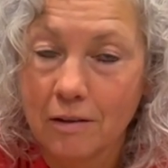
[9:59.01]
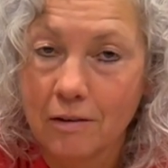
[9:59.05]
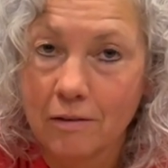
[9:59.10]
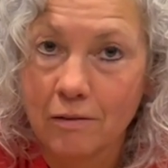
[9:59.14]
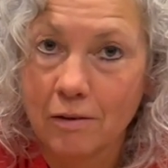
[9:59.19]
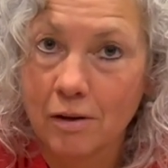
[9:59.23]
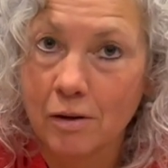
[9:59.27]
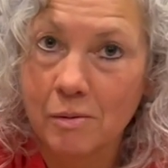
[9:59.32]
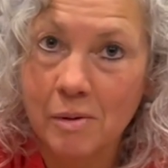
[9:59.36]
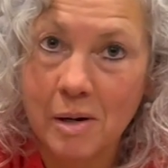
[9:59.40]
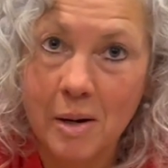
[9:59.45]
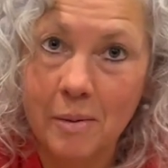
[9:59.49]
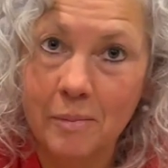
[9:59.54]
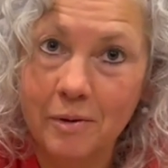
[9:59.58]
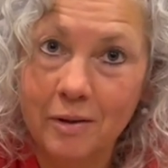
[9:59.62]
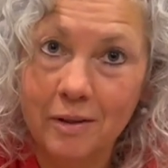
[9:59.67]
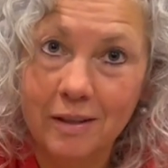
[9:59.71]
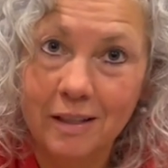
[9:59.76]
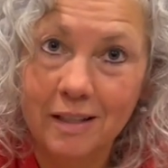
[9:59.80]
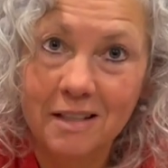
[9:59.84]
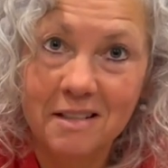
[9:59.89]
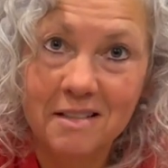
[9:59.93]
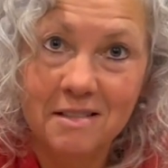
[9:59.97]
Remember,
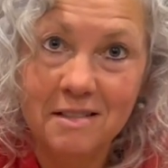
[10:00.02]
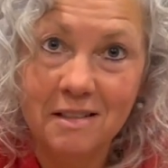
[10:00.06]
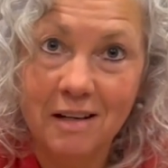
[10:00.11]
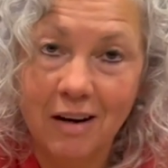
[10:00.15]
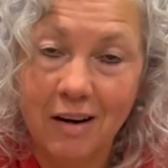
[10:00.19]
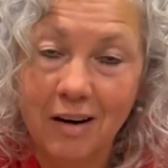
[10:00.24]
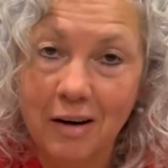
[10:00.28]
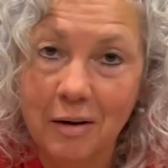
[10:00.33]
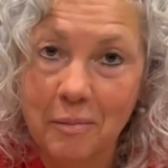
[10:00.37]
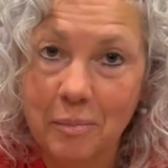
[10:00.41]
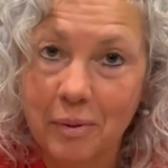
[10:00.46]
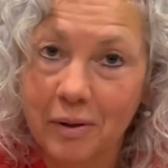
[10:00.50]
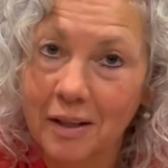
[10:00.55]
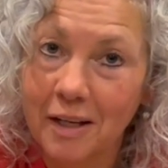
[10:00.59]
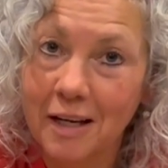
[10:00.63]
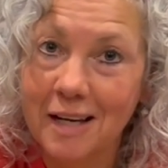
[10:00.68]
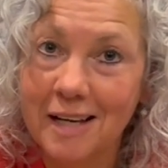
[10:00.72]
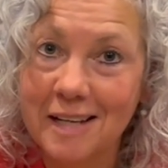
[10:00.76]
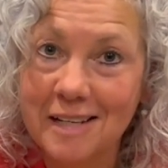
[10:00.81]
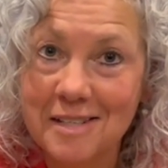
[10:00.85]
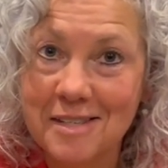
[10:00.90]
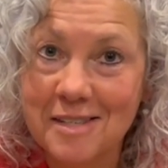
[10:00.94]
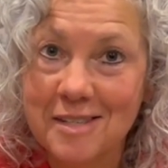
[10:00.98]
these are
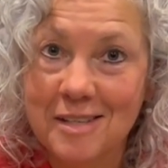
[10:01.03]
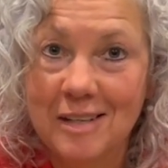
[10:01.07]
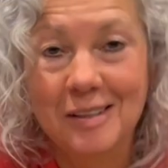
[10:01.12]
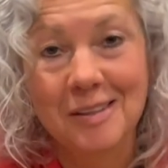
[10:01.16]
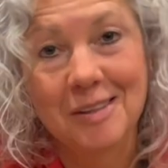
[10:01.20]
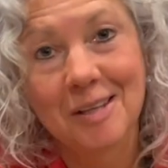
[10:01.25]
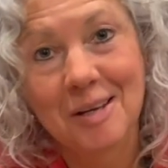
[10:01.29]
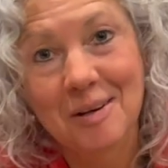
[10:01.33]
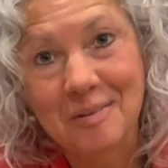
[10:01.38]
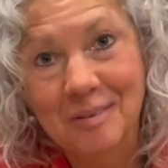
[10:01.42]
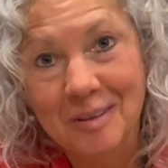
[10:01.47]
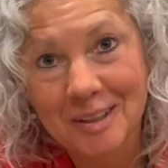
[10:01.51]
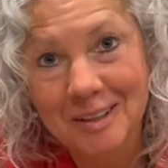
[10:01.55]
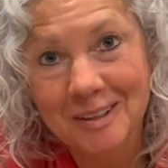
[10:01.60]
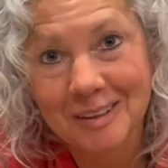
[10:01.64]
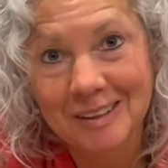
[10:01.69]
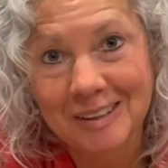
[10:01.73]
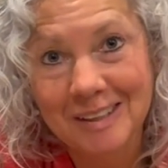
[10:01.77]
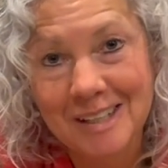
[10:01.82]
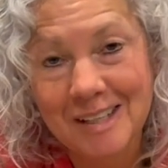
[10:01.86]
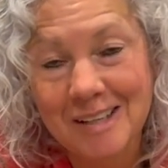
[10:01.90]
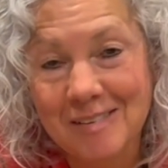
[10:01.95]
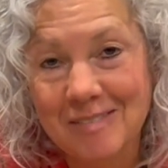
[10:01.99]
plants. They want to
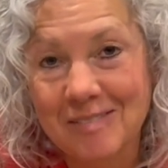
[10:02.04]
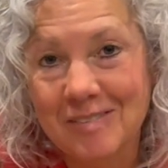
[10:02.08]
live.